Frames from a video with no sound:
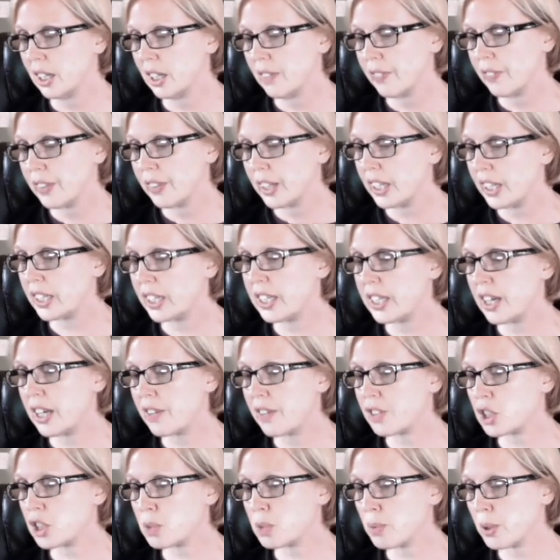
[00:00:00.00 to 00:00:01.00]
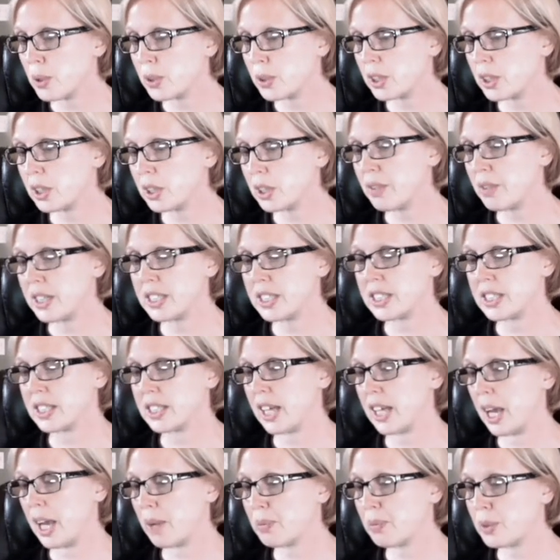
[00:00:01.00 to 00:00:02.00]
He'd never spoken to Macy's
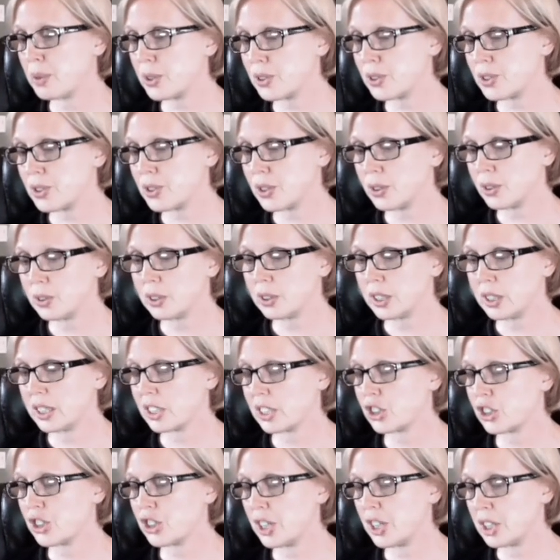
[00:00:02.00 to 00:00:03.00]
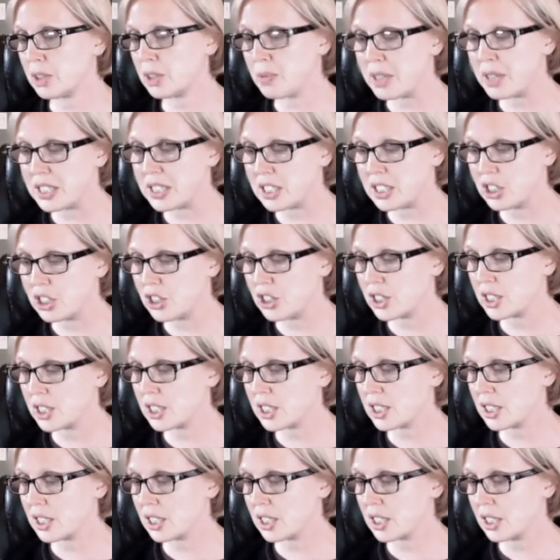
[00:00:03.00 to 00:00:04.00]
captors, only exchanged messages.
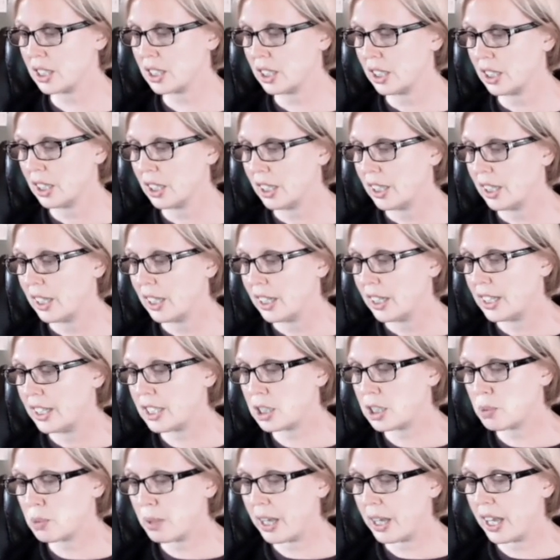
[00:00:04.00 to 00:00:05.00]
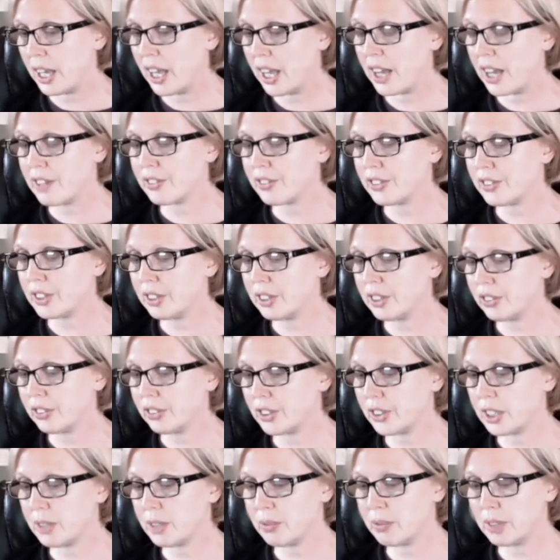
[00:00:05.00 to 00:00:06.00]
He'd spent every
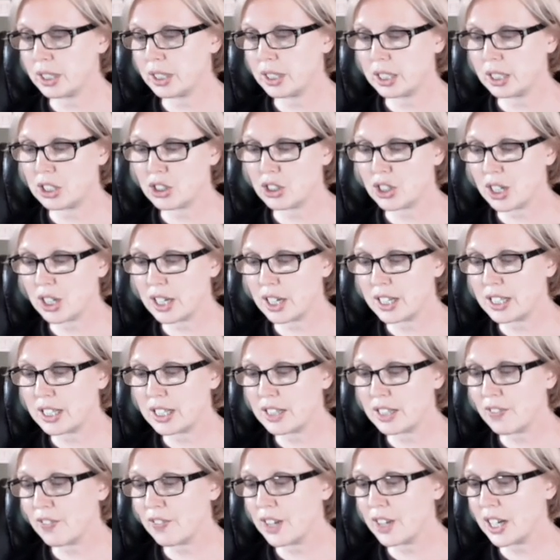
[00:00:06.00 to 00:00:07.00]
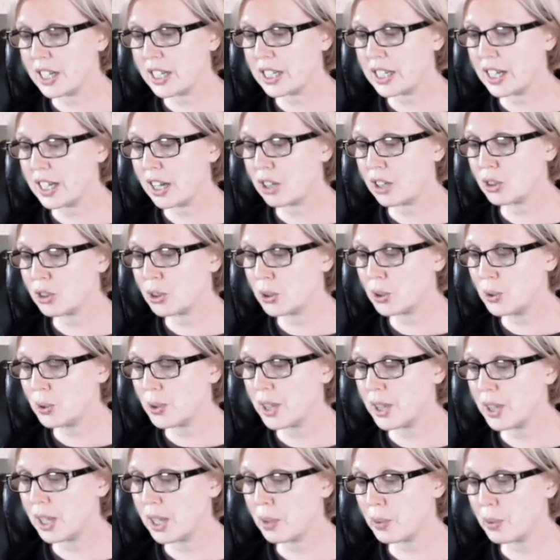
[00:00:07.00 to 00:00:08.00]
free minute trying to find out who
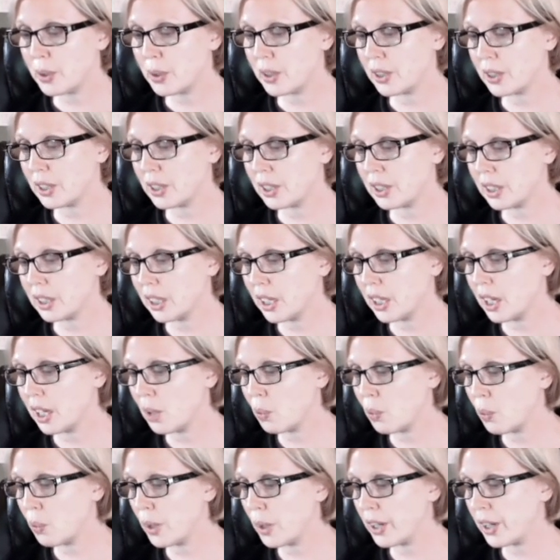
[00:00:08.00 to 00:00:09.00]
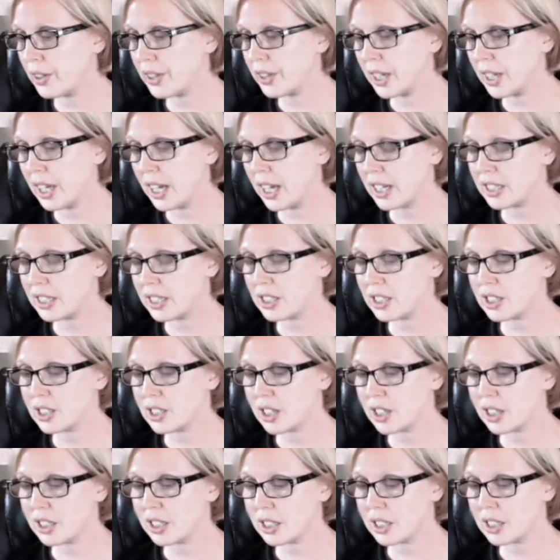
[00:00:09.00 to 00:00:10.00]
they were and where they had his
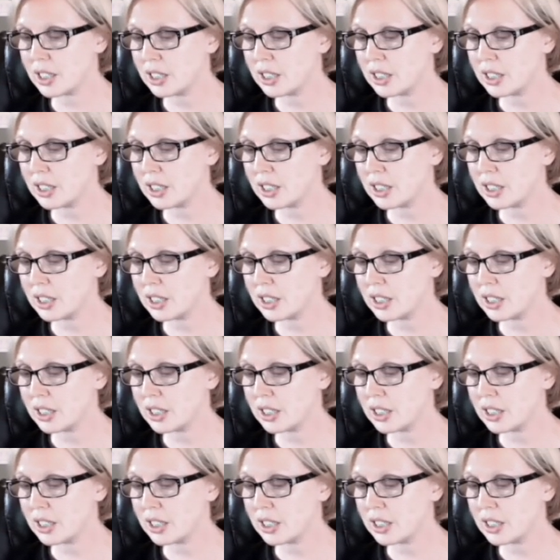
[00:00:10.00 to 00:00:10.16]
daughter,